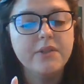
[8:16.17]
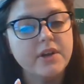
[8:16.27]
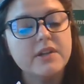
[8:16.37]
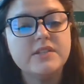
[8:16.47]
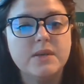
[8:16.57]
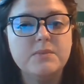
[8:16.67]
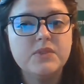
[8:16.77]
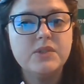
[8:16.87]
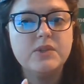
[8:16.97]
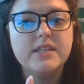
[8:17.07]
There are some
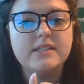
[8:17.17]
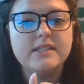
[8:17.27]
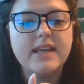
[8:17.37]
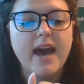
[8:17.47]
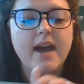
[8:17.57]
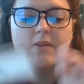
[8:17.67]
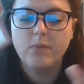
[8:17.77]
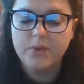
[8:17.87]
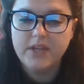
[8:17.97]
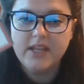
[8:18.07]
students that
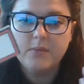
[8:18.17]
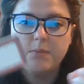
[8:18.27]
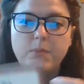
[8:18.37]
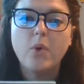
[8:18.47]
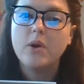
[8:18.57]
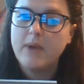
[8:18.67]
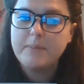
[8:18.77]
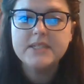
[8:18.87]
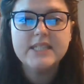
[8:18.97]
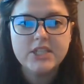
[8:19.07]
will need more
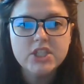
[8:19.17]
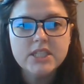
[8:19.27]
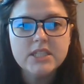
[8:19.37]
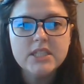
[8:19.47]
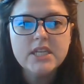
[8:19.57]
repetition.